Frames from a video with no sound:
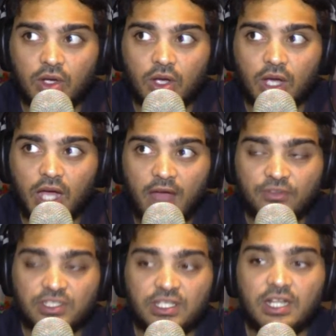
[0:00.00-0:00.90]
I've
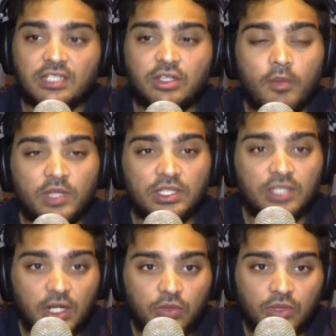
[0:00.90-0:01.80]
seen a common
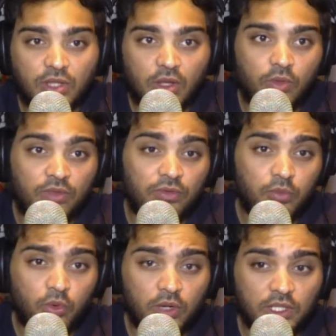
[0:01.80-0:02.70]
trend with
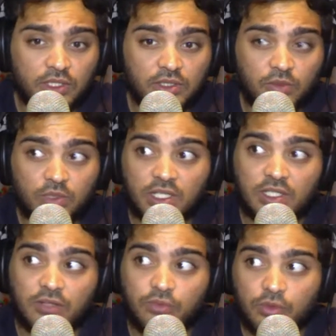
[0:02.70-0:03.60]
footballers, with
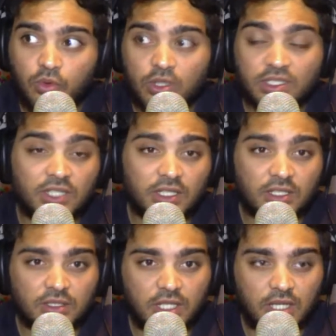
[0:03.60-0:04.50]
certain footballers and
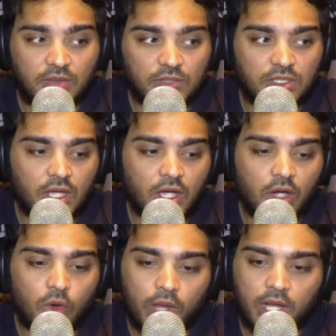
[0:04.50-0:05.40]
certain teams,
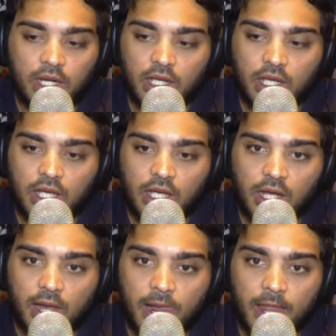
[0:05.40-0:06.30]
when
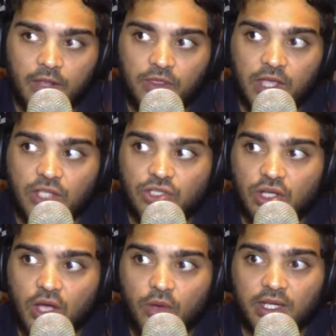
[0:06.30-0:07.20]
things are
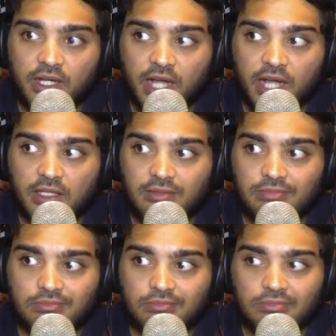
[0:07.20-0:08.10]
going great,
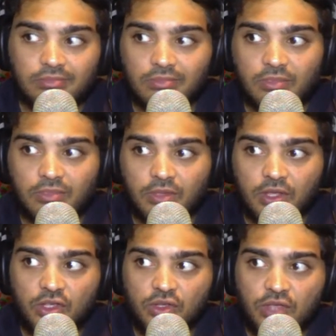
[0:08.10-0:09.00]

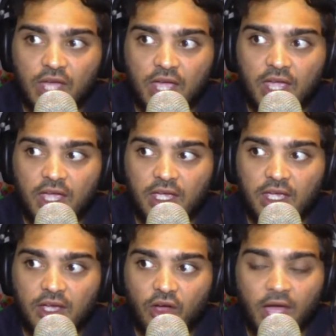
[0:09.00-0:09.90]
they
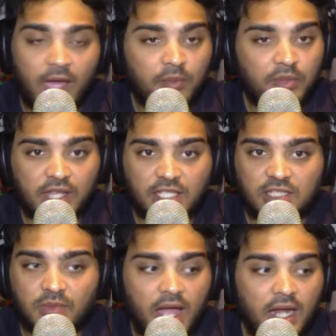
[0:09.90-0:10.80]
are happy, they're
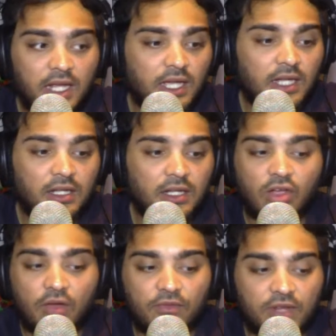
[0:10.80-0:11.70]
smiling, and
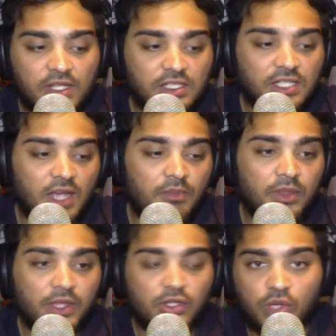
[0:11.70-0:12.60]
confidence is up, and
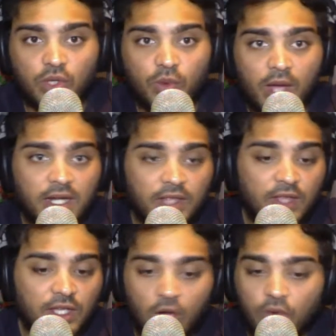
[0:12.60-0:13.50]
they're doing well, and they
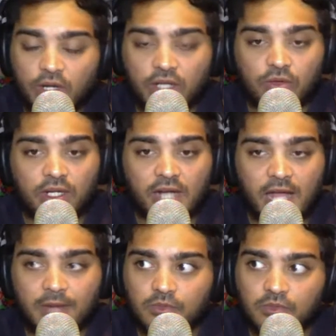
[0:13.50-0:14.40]
go on a good
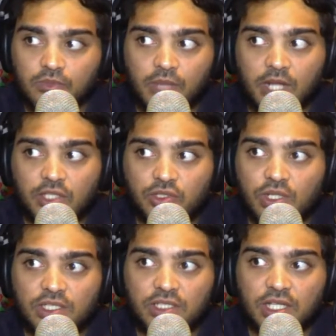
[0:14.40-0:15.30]
run. But as soon
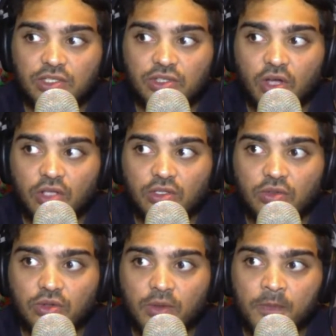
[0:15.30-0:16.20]
as things start
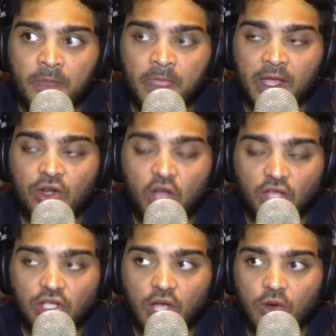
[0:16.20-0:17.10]
to
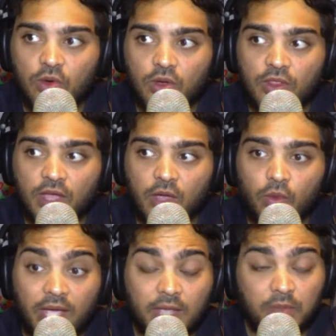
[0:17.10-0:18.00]
not go their
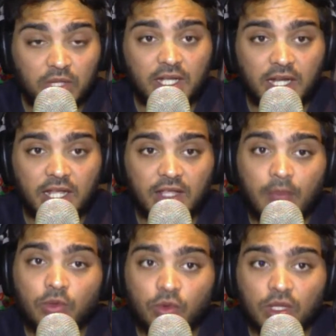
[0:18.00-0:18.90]
way, particularly I'm
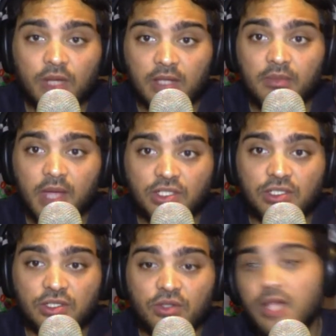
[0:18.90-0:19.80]
talking about
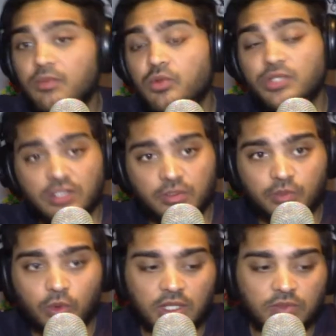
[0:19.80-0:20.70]
Manchester United because I
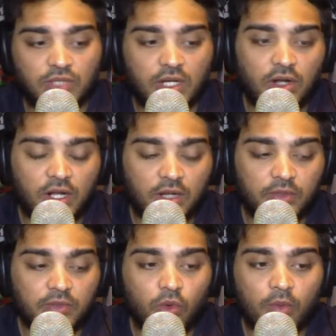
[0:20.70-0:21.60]
support them, so I know a little bit
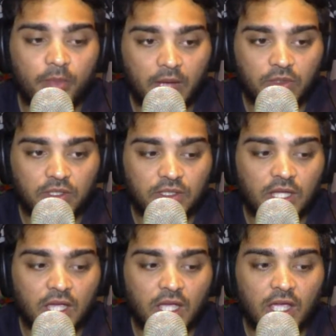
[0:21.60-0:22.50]
more about it,
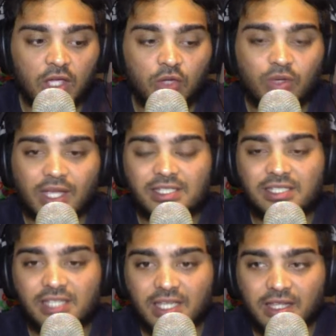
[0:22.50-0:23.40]
you can
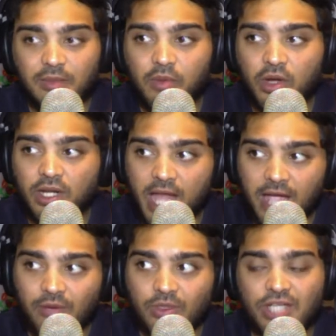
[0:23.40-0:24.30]
see the body
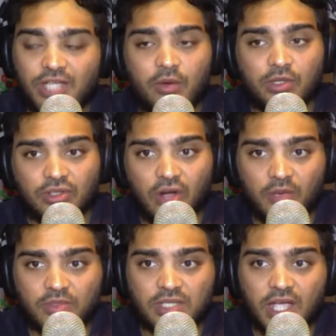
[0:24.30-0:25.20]
language, how it
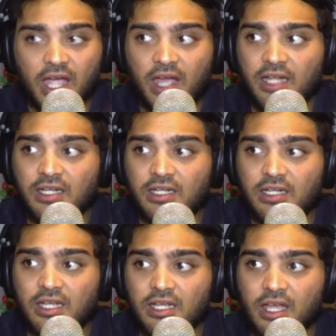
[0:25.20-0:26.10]
drops, and
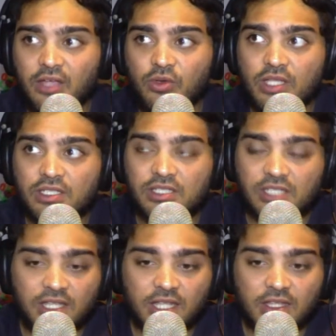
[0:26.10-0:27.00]
you can see
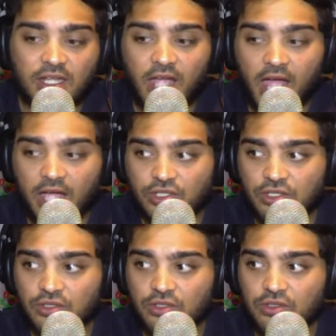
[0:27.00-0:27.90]
that the
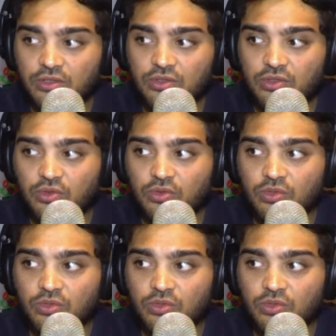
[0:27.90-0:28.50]
reaction to